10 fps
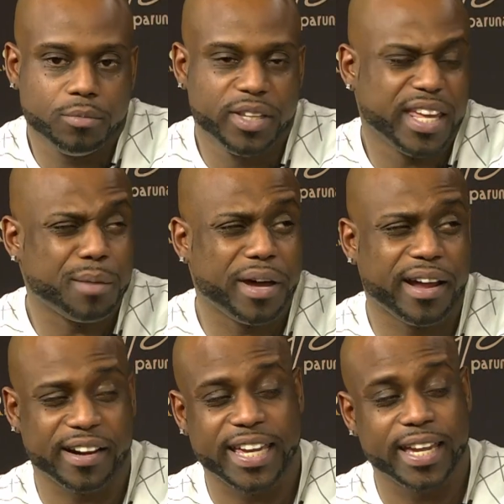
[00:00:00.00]
think about
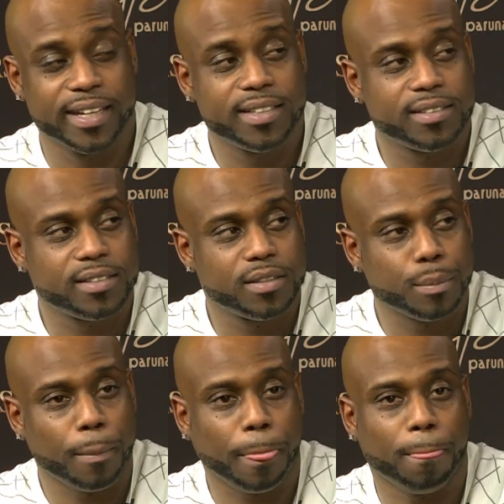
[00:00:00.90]
our kids
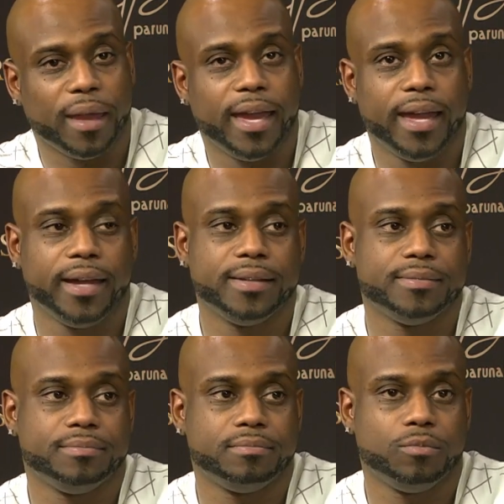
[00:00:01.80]

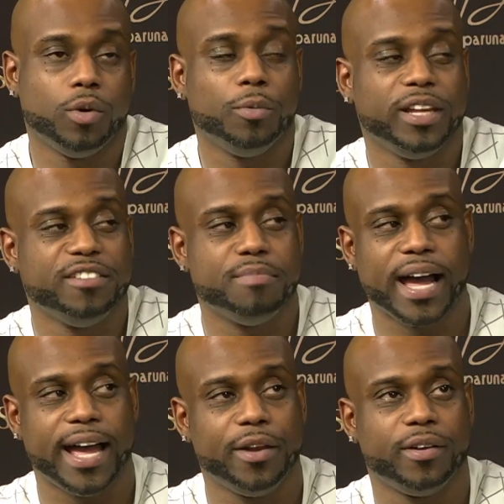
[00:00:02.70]
and what we leave
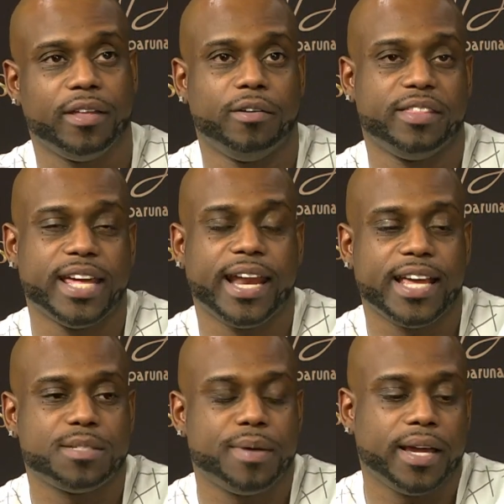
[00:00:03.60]
behind on that
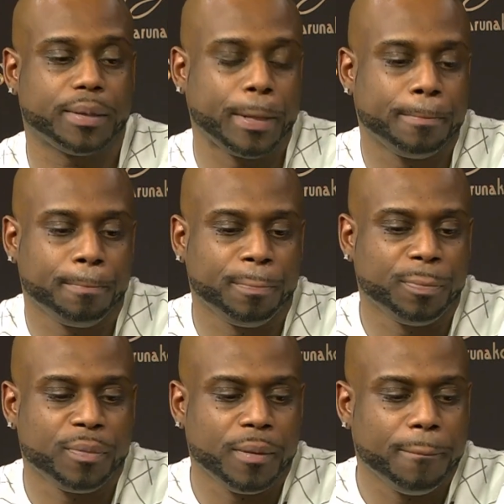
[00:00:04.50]
aspect.
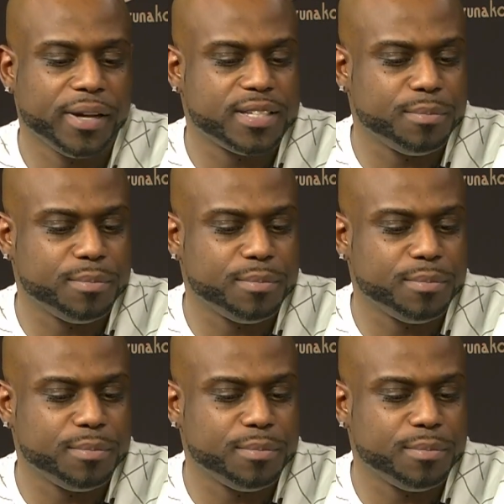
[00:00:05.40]
But to